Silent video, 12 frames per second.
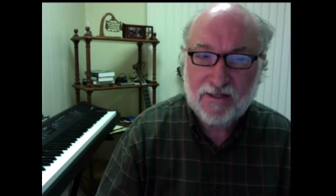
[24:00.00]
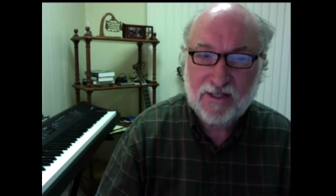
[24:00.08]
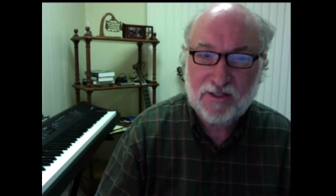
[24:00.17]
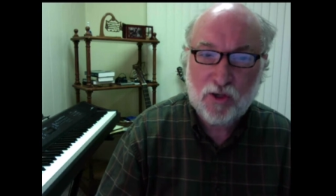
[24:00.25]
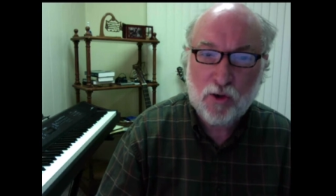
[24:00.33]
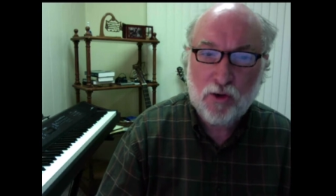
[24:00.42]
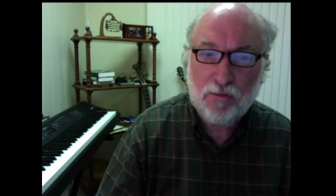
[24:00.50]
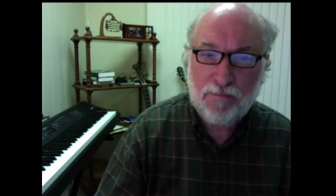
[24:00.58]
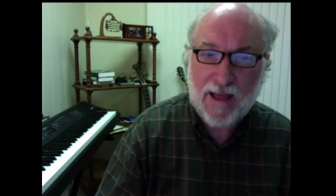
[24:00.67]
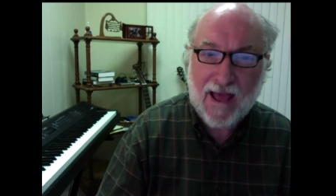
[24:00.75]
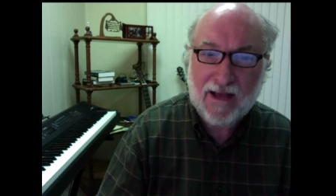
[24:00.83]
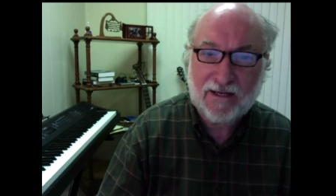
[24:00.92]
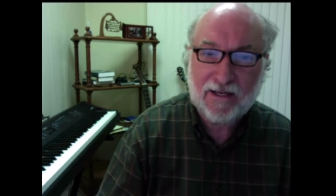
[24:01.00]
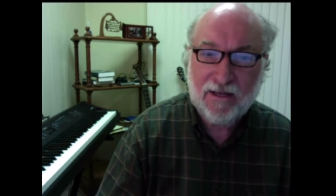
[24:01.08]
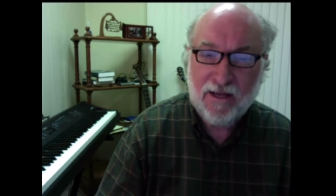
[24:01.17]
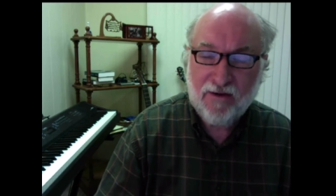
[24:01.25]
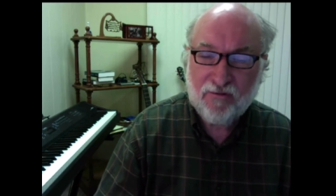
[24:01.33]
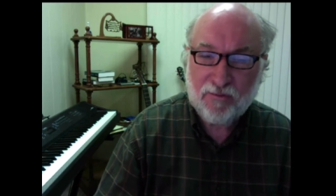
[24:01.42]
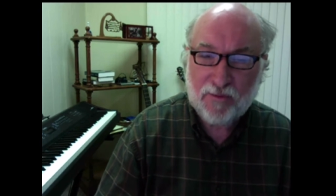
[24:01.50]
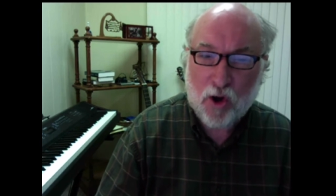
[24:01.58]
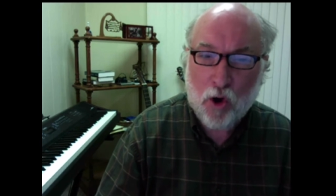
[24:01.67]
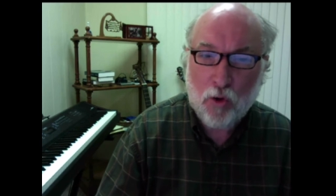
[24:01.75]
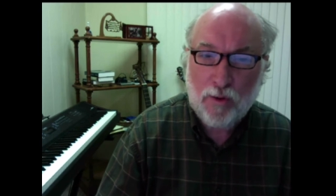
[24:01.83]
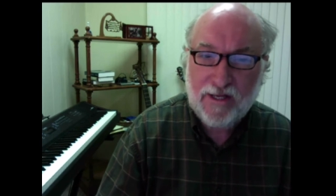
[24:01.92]
to turn back from the
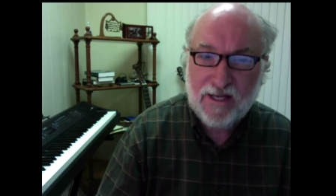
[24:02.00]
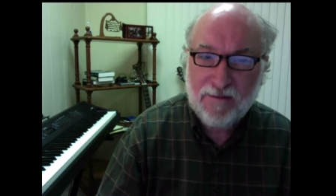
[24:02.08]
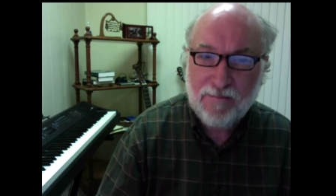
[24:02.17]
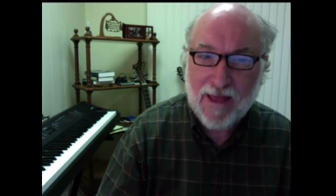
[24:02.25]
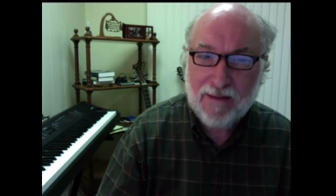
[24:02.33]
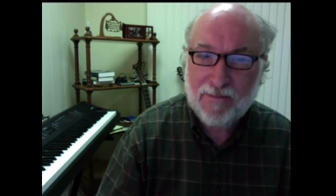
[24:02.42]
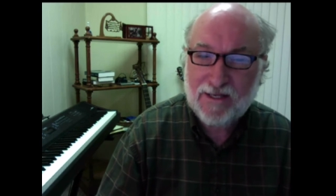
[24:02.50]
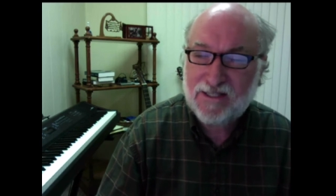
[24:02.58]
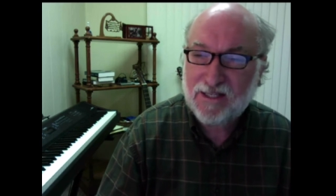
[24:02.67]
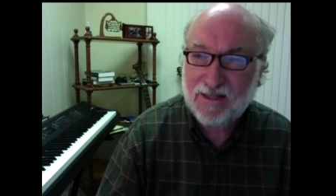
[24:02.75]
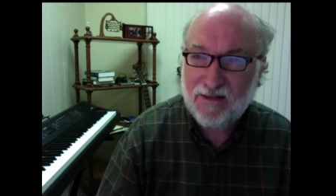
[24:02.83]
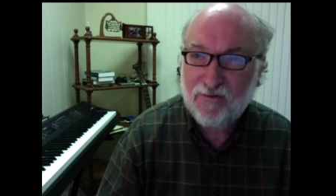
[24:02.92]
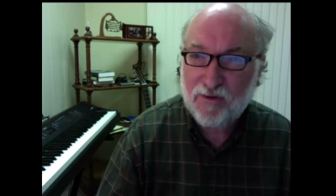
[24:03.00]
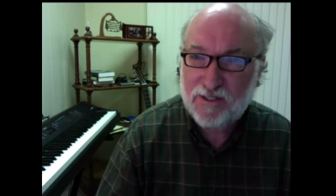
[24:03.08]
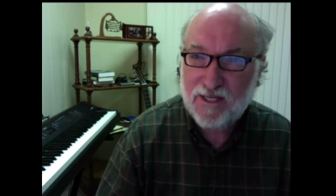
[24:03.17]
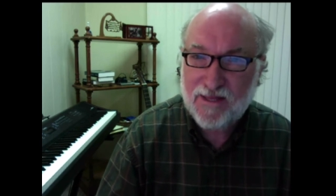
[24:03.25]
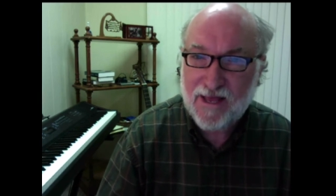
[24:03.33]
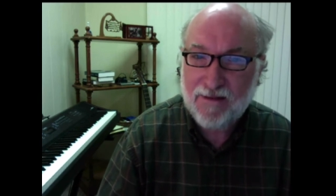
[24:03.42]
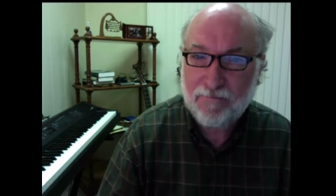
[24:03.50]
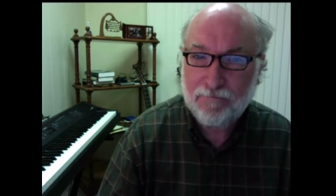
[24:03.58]
holy commandment delivered to them.